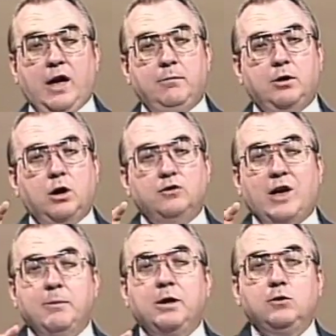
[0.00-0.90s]
and because
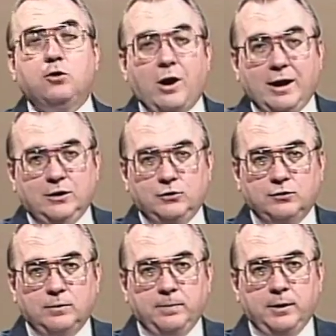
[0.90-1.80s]
I'm in Christ,